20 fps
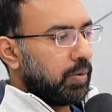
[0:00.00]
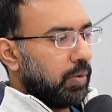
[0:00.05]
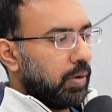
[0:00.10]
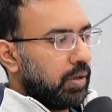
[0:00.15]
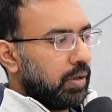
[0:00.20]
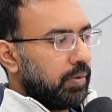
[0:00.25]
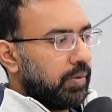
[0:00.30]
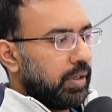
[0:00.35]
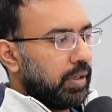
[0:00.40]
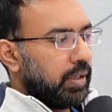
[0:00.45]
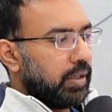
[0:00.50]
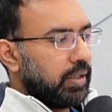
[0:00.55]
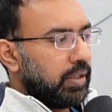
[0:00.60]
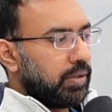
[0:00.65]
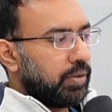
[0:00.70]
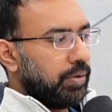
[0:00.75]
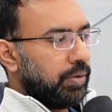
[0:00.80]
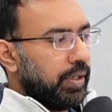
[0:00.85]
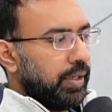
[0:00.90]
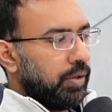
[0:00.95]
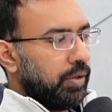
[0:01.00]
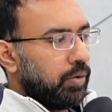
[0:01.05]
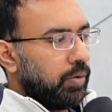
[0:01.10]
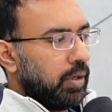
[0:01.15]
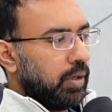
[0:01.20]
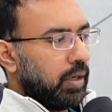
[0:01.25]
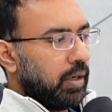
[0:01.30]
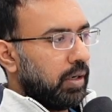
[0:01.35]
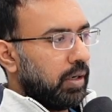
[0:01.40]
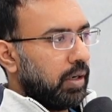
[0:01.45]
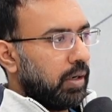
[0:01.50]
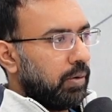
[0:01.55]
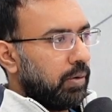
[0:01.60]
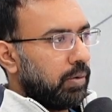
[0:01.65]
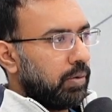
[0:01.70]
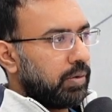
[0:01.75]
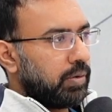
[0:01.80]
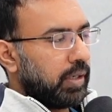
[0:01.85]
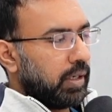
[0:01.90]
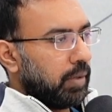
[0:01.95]
whatever it is, you need to learn how
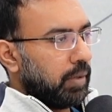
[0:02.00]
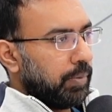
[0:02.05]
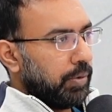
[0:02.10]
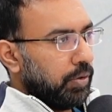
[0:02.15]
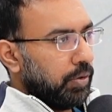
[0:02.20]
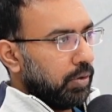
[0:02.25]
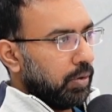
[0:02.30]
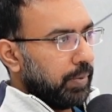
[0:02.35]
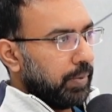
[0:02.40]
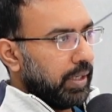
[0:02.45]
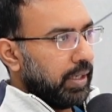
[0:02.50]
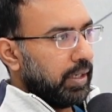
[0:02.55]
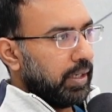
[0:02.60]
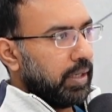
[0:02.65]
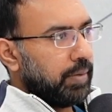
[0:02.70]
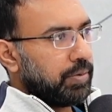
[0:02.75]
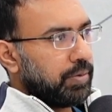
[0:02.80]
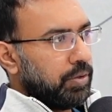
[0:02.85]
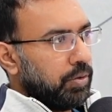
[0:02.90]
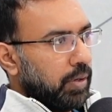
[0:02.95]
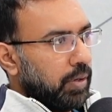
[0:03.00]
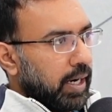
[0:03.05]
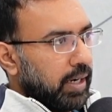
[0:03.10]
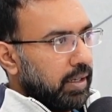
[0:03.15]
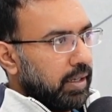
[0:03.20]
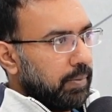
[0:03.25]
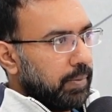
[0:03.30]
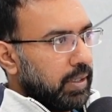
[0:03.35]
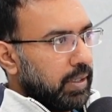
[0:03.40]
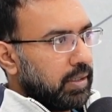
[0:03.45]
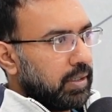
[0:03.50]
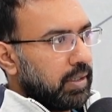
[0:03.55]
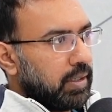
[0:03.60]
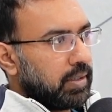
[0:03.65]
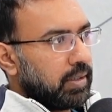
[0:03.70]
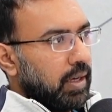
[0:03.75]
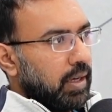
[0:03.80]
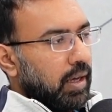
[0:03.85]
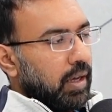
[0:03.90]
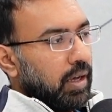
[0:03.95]
to set up new domain names, new landing
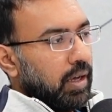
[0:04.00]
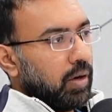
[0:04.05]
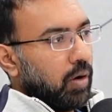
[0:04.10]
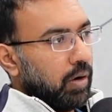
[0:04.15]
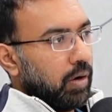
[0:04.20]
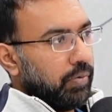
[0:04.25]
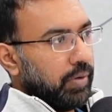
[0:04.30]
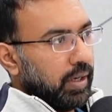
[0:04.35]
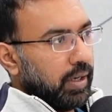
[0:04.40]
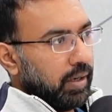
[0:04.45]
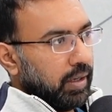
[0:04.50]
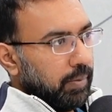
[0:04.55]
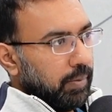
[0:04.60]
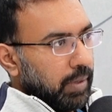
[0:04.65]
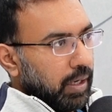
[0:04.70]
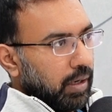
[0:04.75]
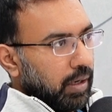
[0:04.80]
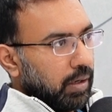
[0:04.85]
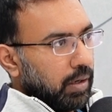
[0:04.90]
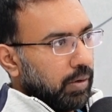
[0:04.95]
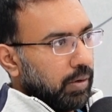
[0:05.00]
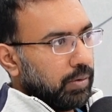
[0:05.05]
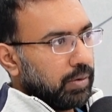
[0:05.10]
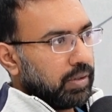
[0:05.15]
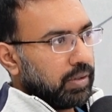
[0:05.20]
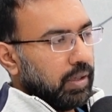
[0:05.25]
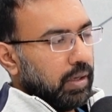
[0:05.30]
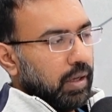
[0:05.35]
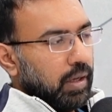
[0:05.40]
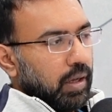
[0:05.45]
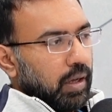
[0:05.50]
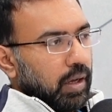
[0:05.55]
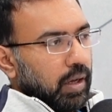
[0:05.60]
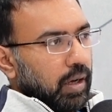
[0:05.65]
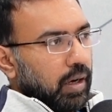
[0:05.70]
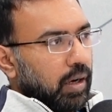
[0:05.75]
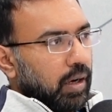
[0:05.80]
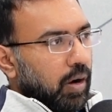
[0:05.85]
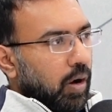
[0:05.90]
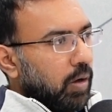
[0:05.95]
pages, configure email accounts.
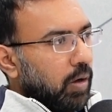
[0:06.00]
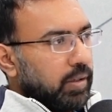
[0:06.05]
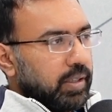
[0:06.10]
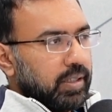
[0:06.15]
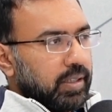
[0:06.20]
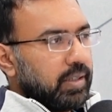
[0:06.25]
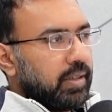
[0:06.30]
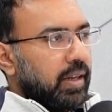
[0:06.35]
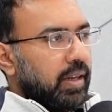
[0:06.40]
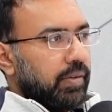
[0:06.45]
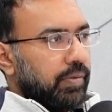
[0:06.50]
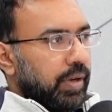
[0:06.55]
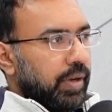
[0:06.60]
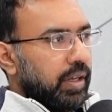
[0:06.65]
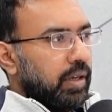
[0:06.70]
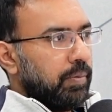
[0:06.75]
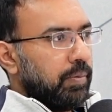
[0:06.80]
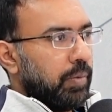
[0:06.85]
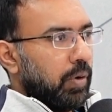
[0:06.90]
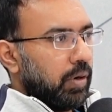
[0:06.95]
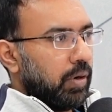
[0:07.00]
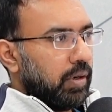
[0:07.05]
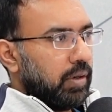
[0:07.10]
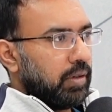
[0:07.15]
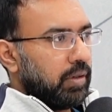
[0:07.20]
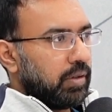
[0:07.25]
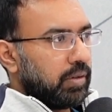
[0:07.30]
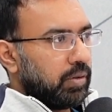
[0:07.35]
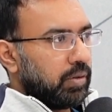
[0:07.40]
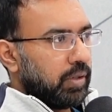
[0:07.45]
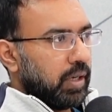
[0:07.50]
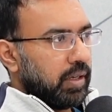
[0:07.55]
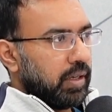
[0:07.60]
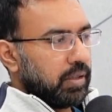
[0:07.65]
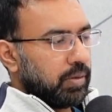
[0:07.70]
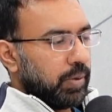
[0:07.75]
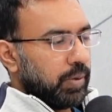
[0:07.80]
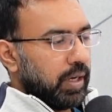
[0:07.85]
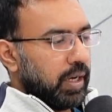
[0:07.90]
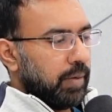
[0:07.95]
All this is like very important. So that
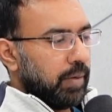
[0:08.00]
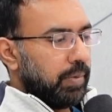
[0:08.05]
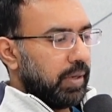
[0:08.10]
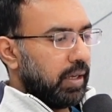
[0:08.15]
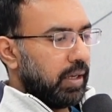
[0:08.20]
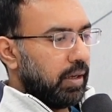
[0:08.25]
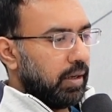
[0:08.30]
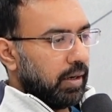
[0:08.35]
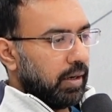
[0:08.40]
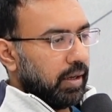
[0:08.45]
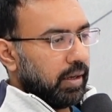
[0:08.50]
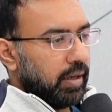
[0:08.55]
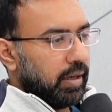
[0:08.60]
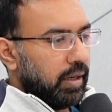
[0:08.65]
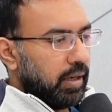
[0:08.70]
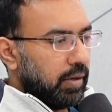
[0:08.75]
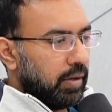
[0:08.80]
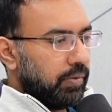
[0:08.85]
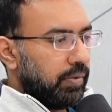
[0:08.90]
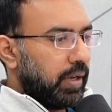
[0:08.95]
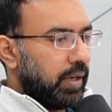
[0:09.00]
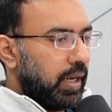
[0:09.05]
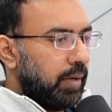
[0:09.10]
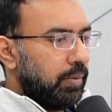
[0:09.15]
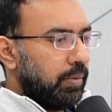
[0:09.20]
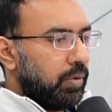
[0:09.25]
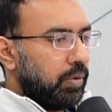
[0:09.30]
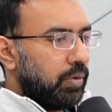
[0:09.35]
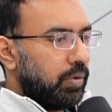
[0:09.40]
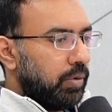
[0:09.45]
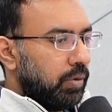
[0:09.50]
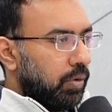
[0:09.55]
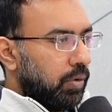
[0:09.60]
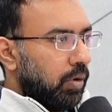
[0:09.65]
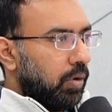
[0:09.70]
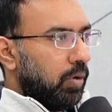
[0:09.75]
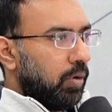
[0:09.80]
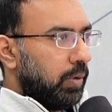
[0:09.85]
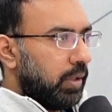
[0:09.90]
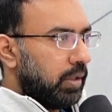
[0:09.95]
is why I'm taking like enough time to
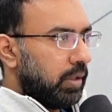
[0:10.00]
go over